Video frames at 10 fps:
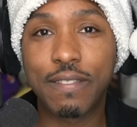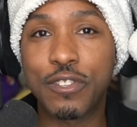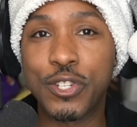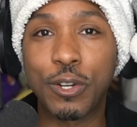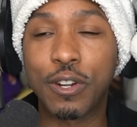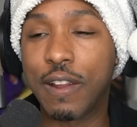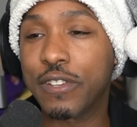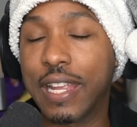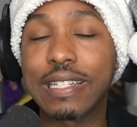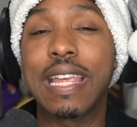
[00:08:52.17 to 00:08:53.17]
if the Joker,
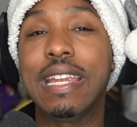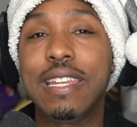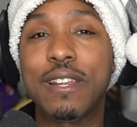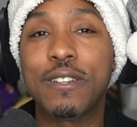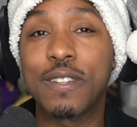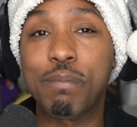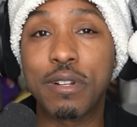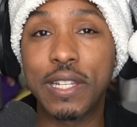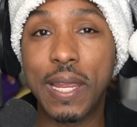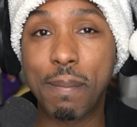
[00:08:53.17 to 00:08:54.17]
after like 10 years of
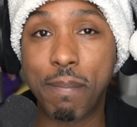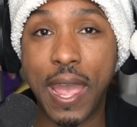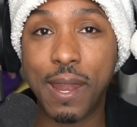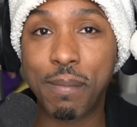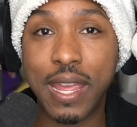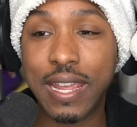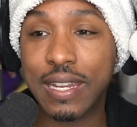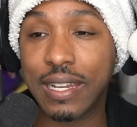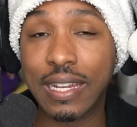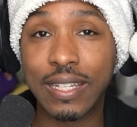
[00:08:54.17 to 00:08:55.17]
bullying Batman
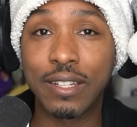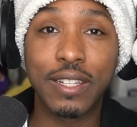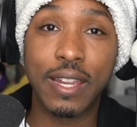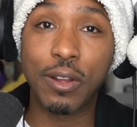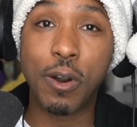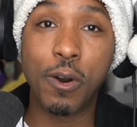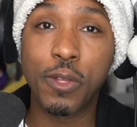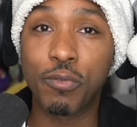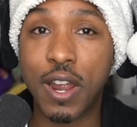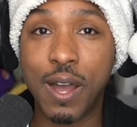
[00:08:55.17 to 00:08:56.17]
and killing like all
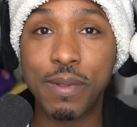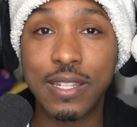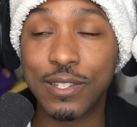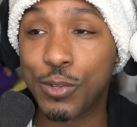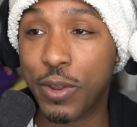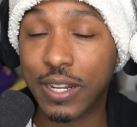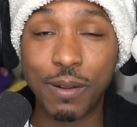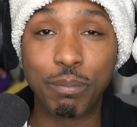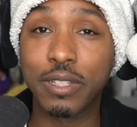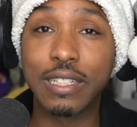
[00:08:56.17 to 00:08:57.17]
the Robins and doing
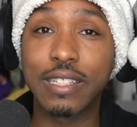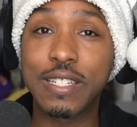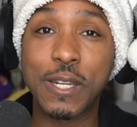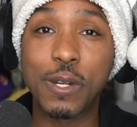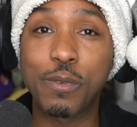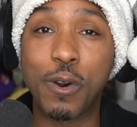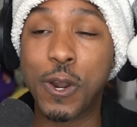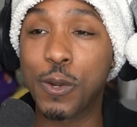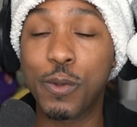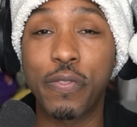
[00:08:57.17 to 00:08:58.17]
completely terrible,
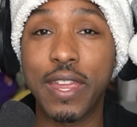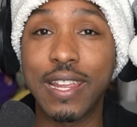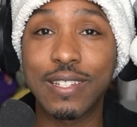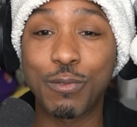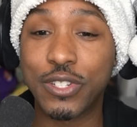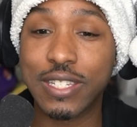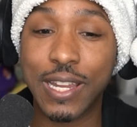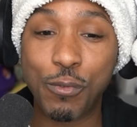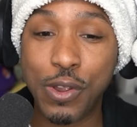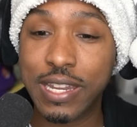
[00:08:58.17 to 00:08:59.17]
horrible things, was just
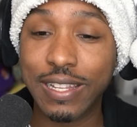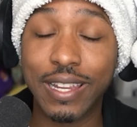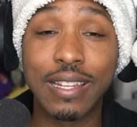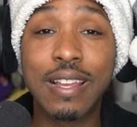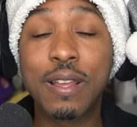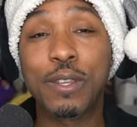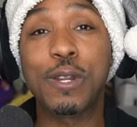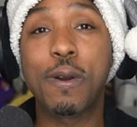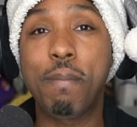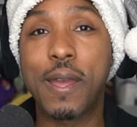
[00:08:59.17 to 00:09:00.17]
like one day like, you
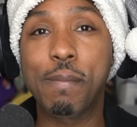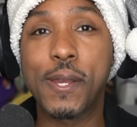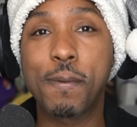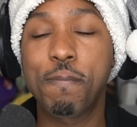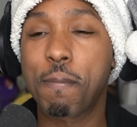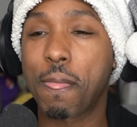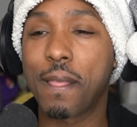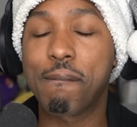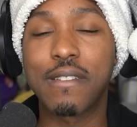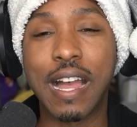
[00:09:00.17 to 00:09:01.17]
know what, Batman?
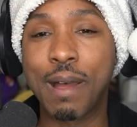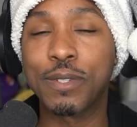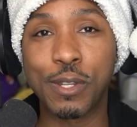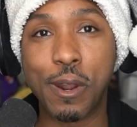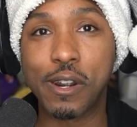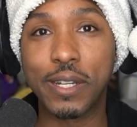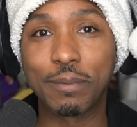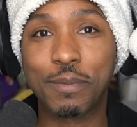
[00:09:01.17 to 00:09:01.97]
I'm sorry.